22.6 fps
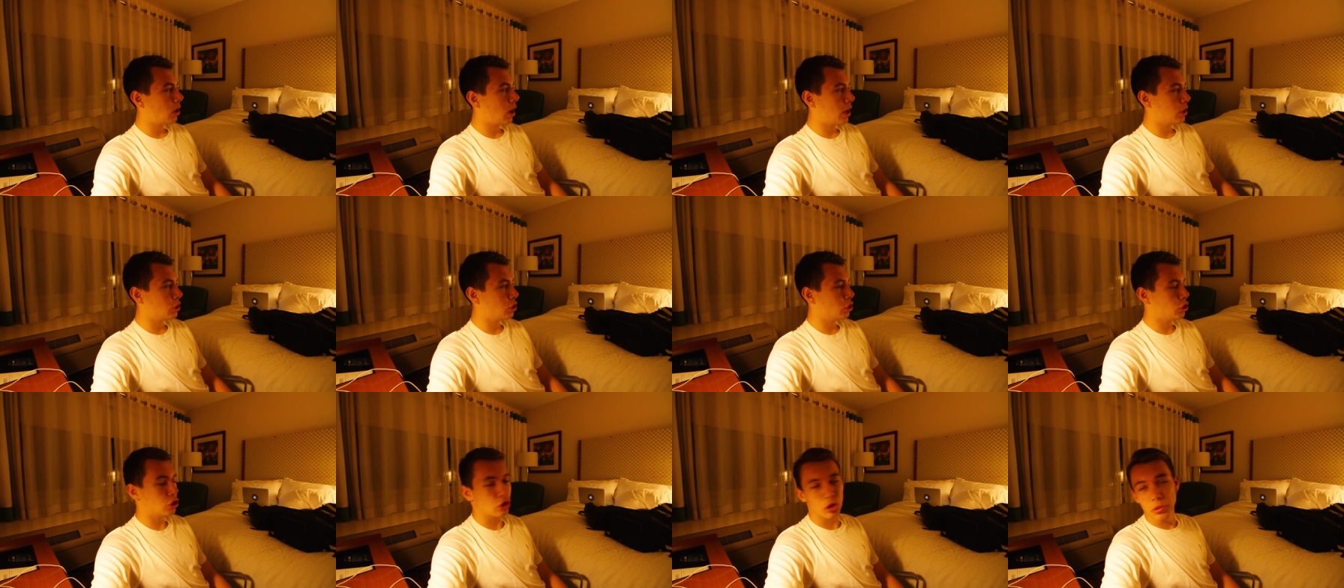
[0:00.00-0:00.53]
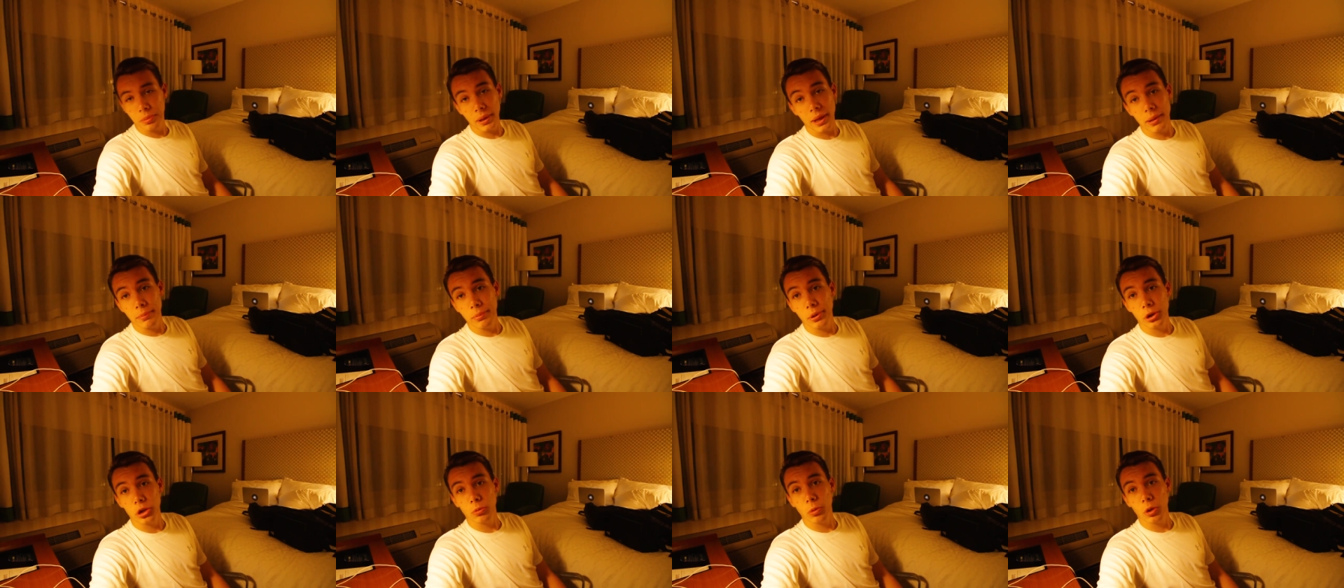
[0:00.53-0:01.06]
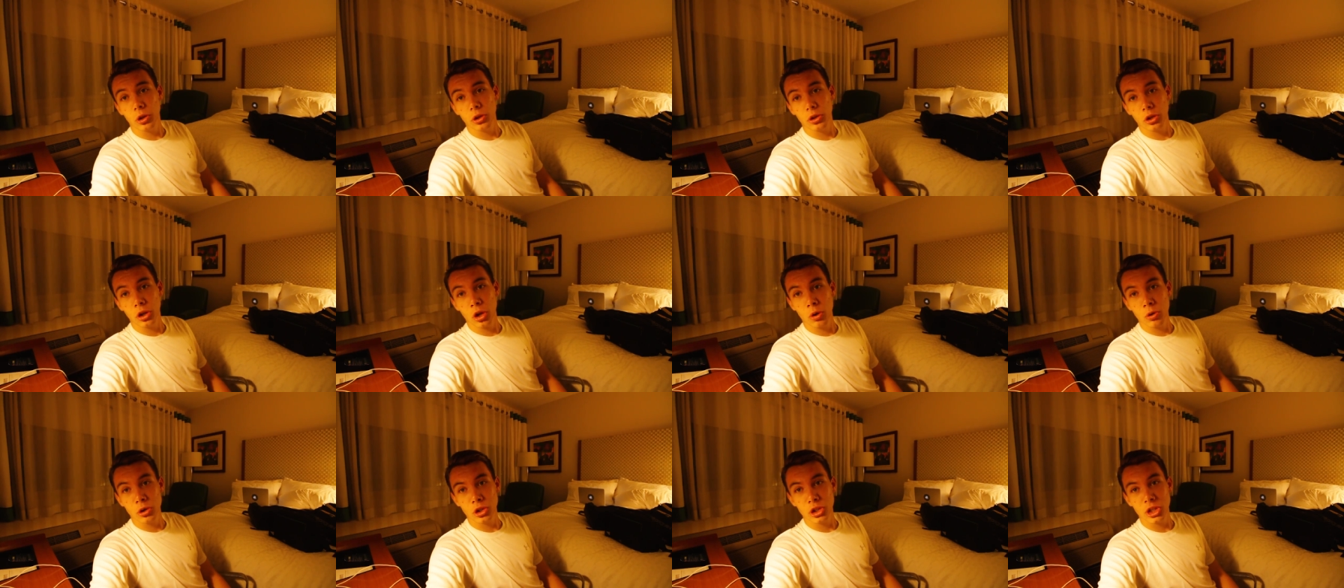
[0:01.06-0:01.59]
as you do playing Pokemon
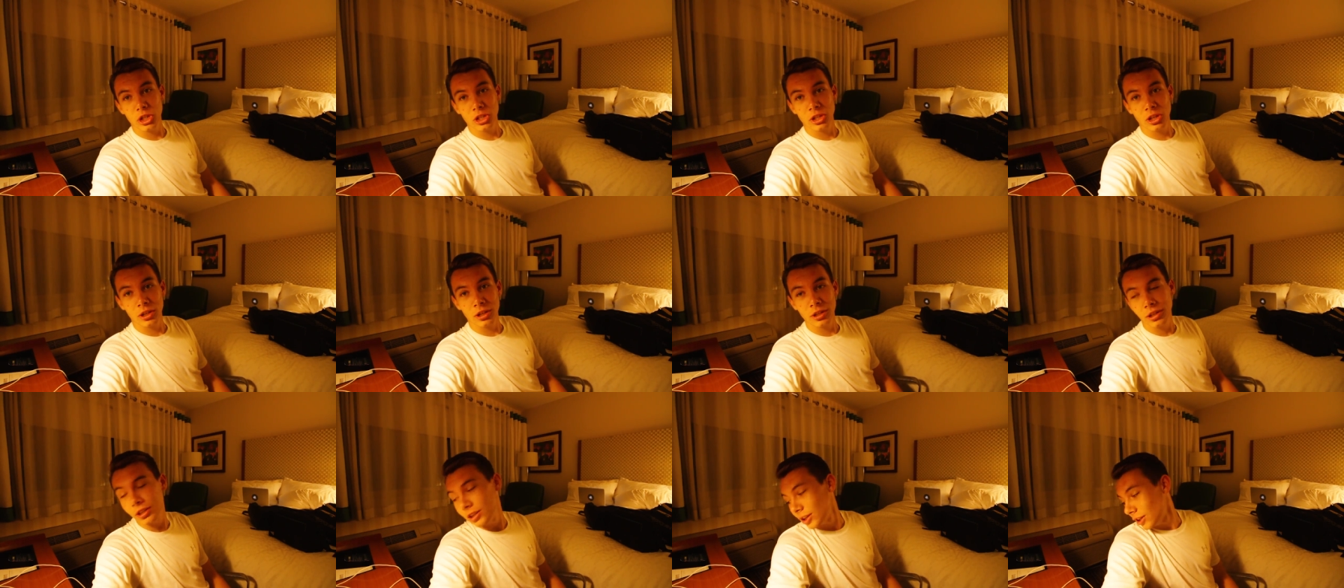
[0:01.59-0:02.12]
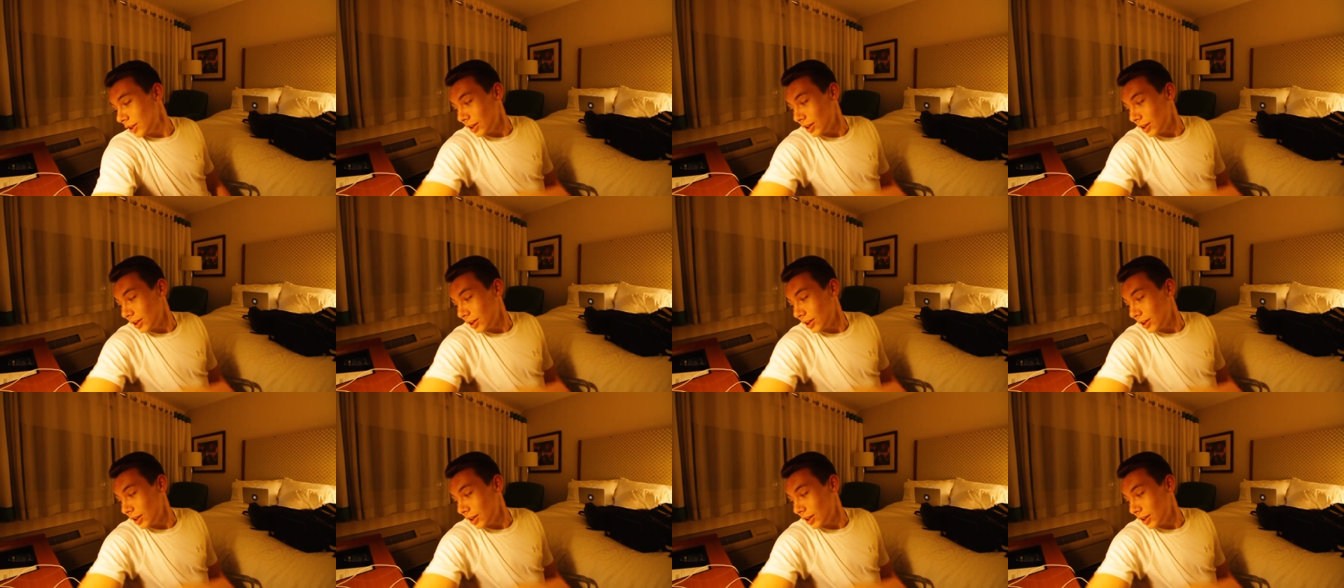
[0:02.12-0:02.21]
Go a shit ton.